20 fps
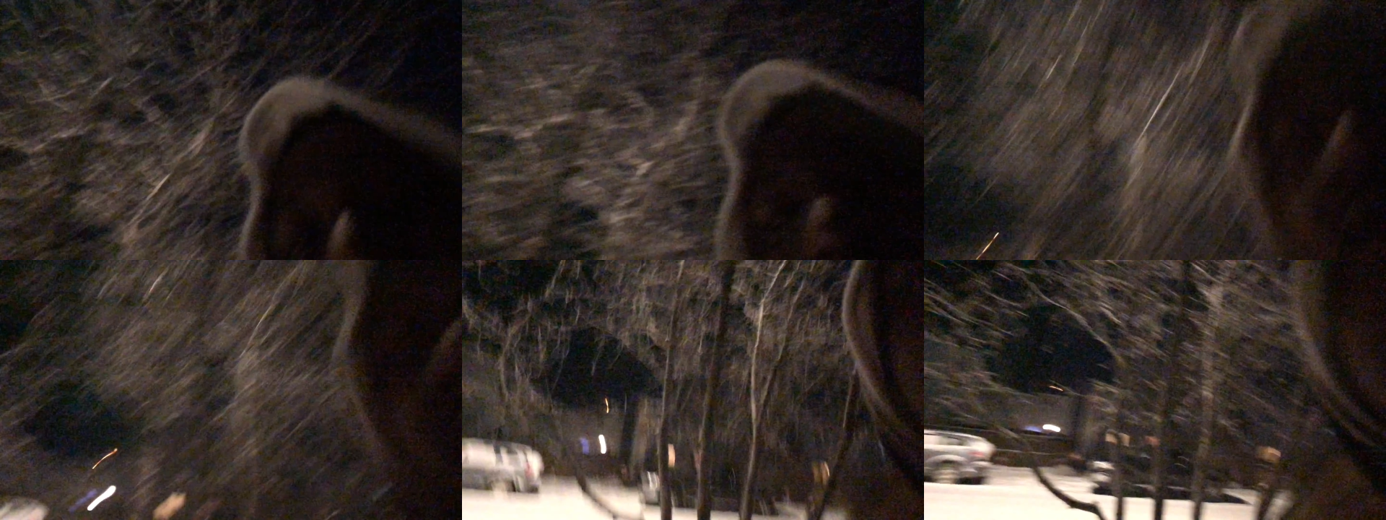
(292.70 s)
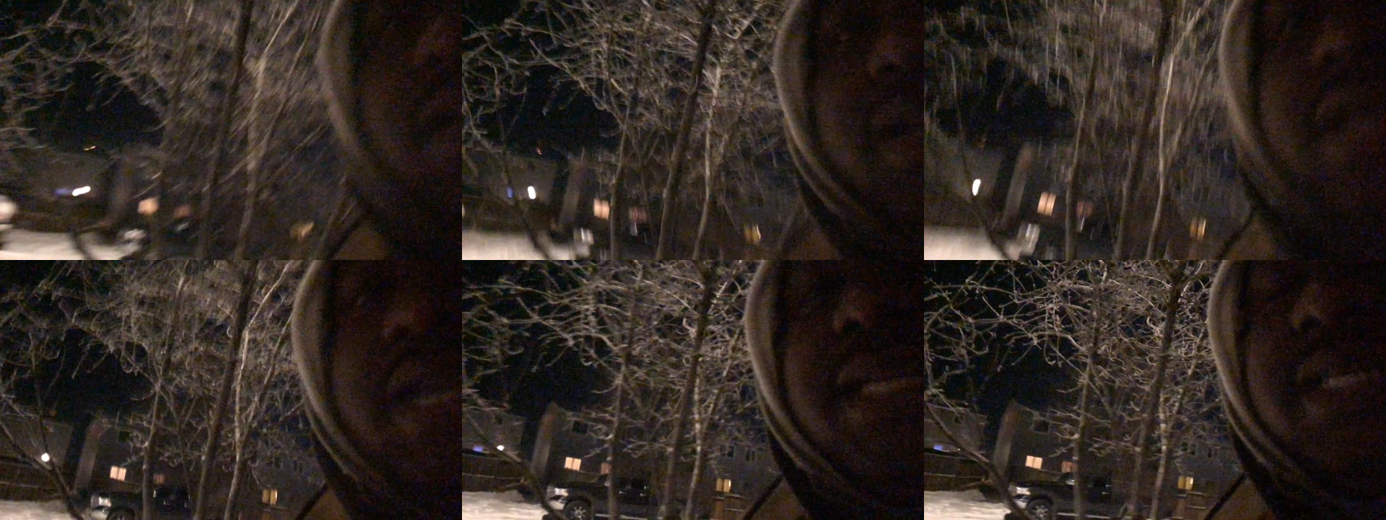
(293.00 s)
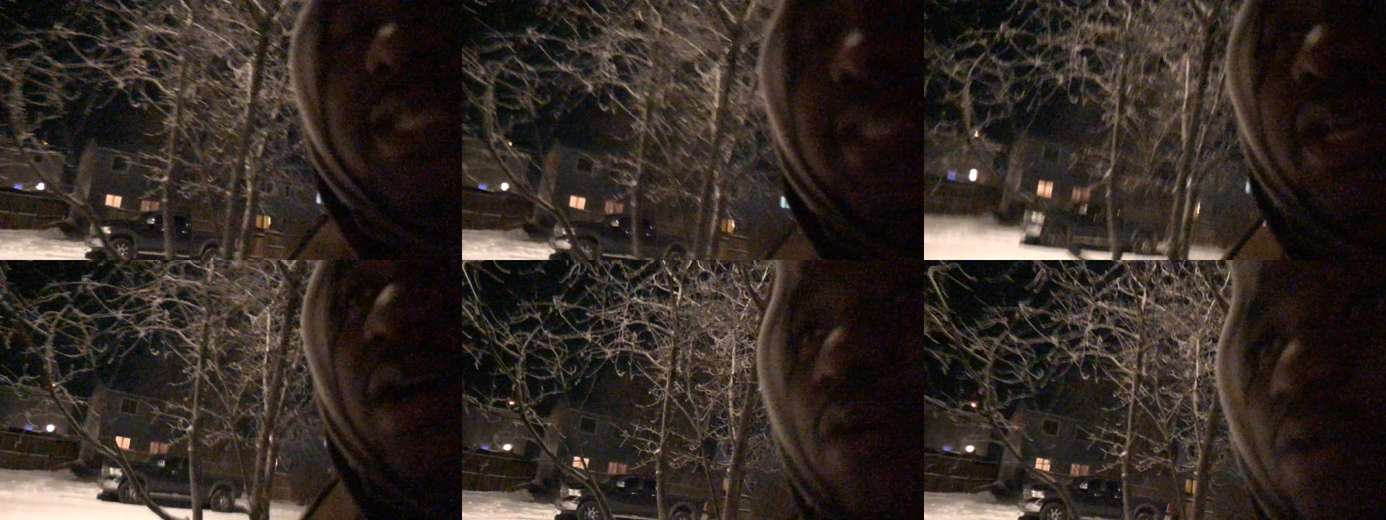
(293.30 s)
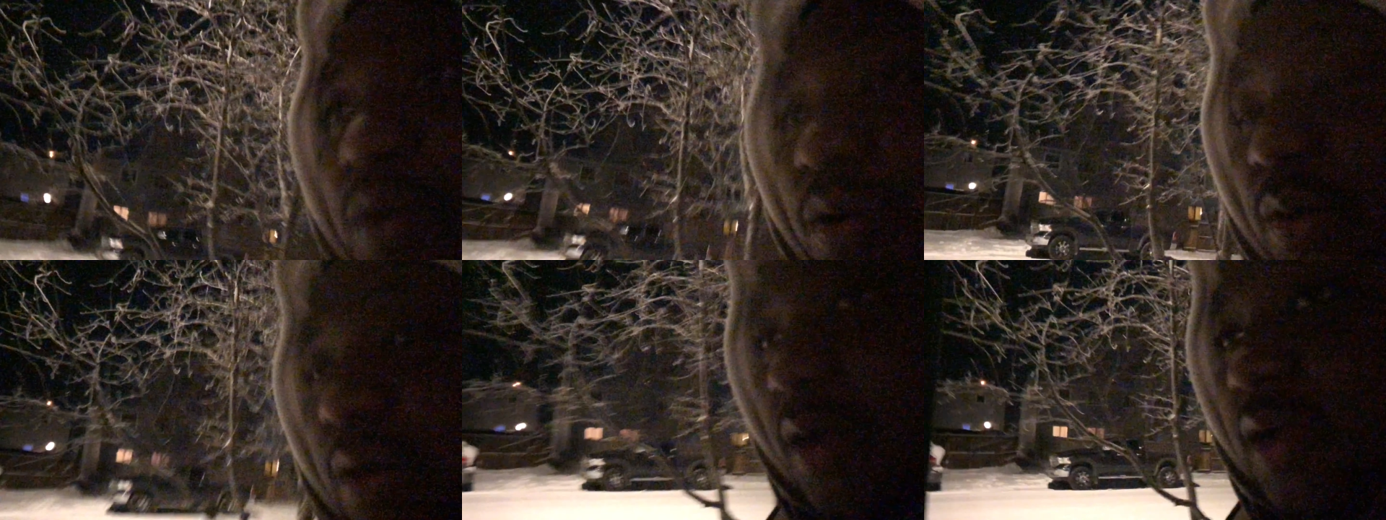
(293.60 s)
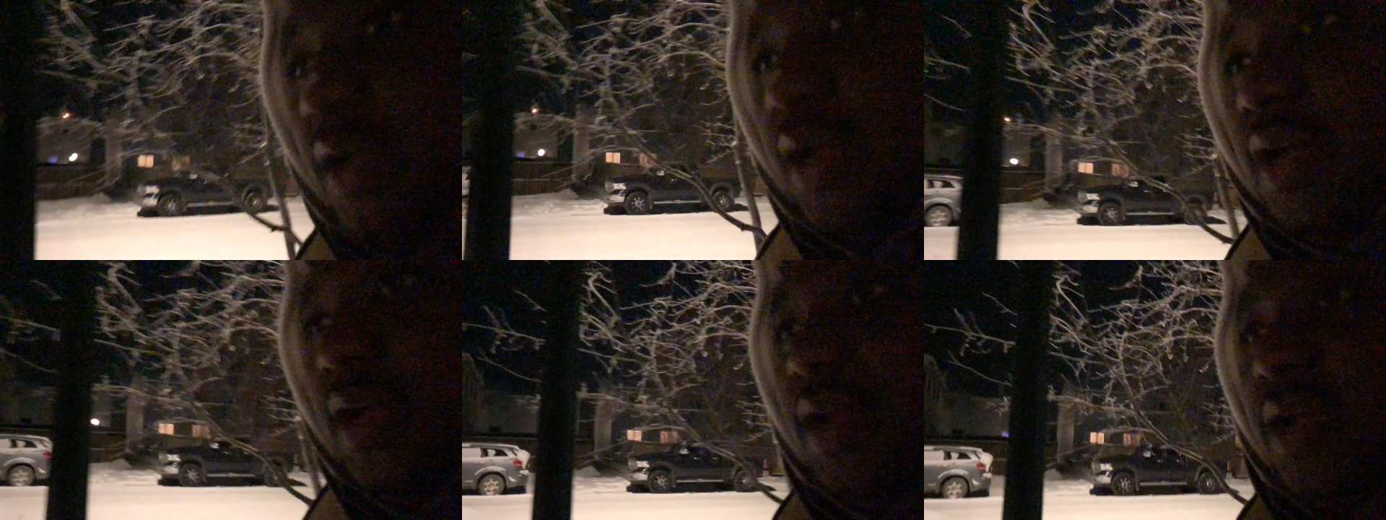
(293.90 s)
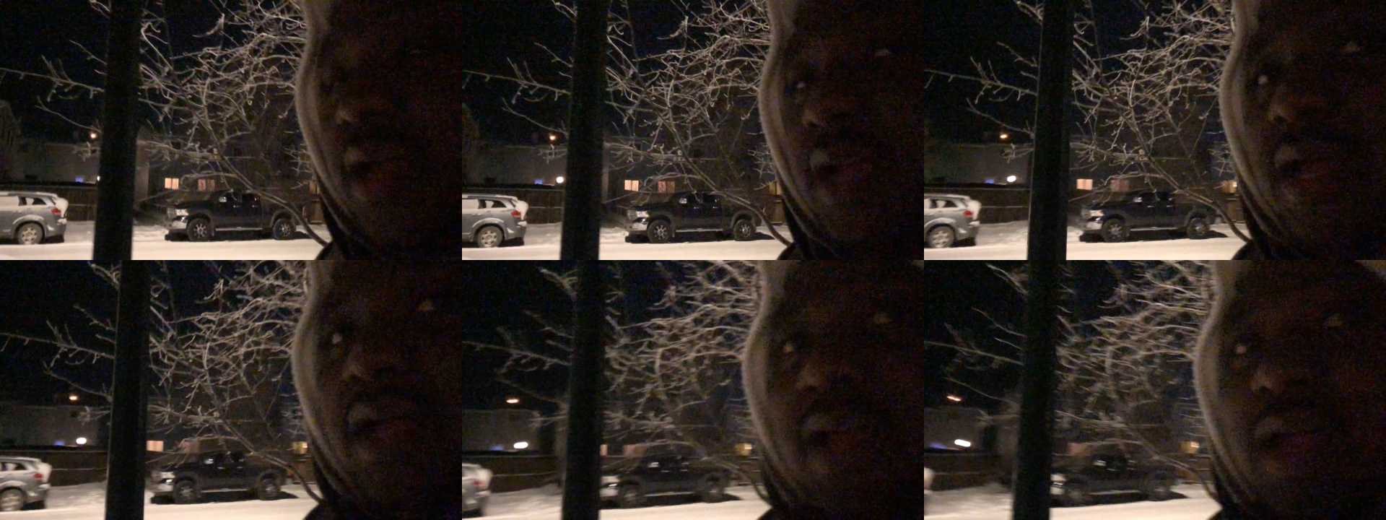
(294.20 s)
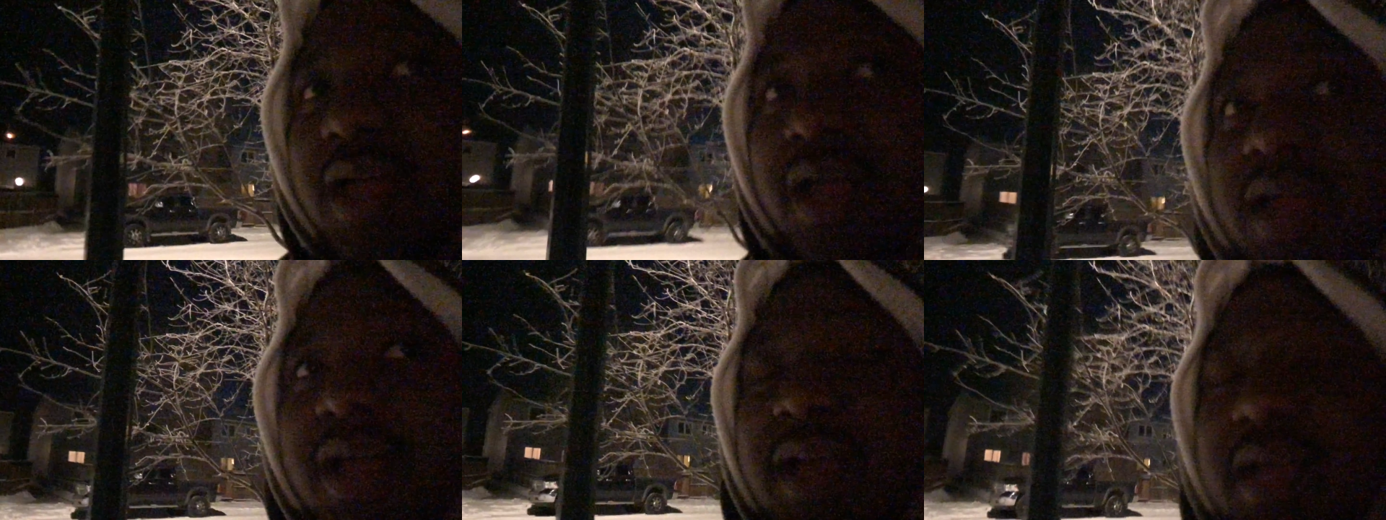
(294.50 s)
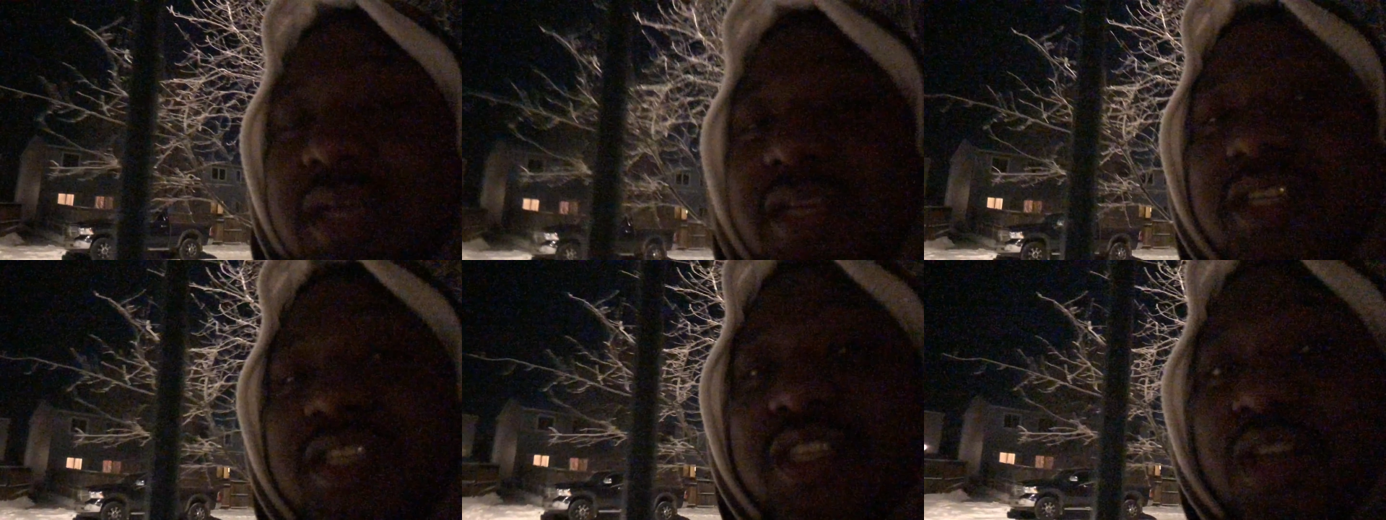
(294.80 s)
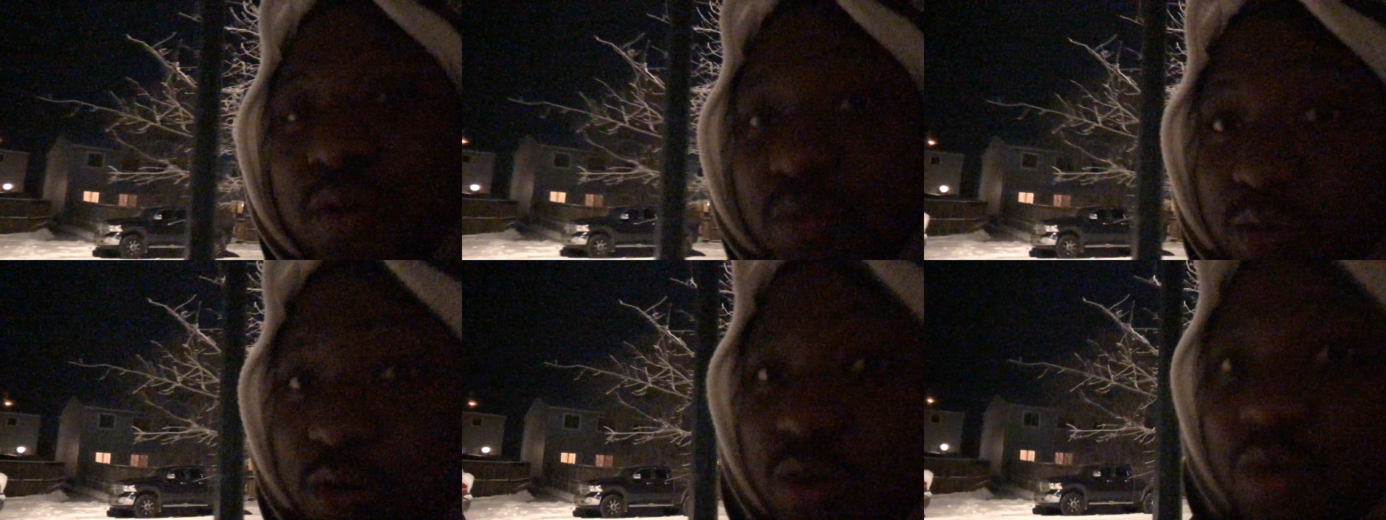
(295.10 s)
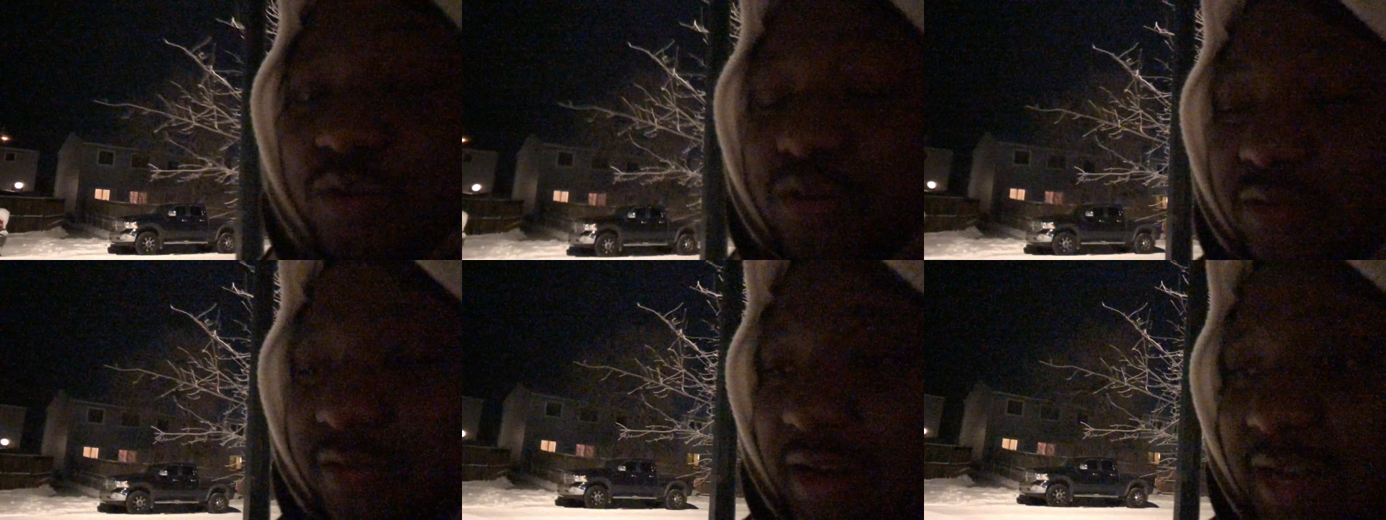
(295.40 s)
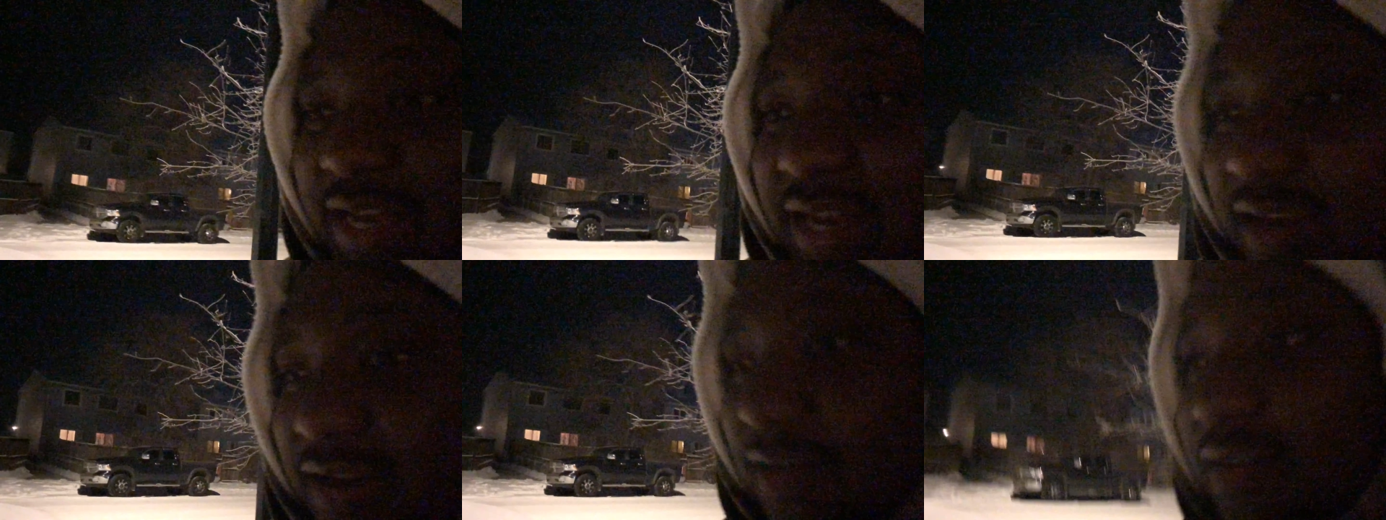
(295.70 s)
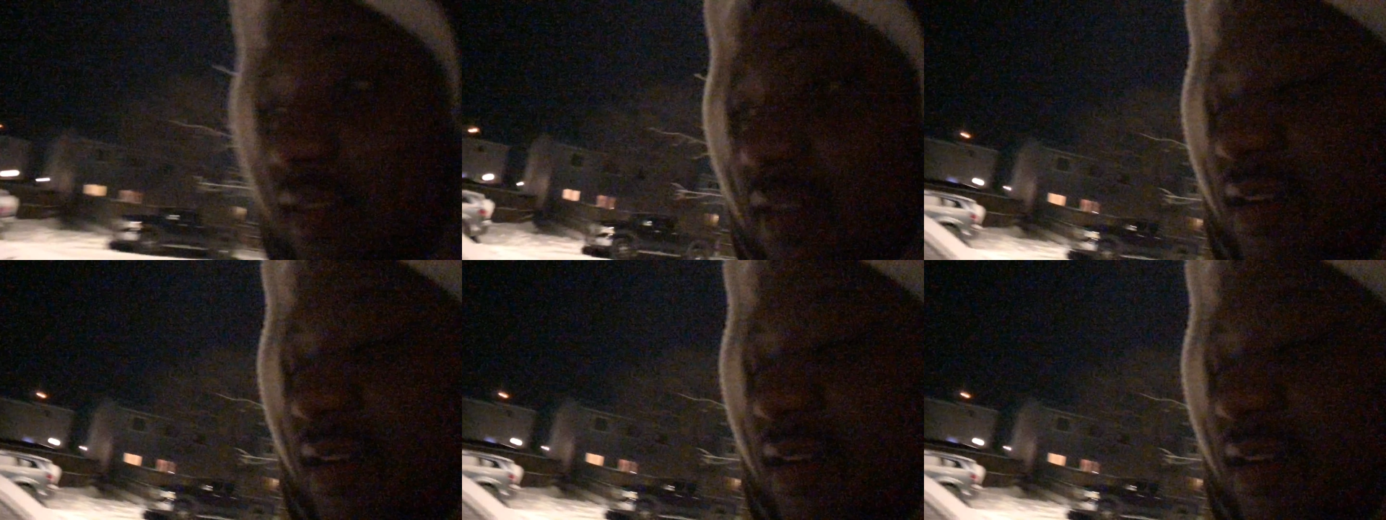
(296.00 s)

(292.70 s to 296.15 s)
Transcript: Nobody's mouth can be seen.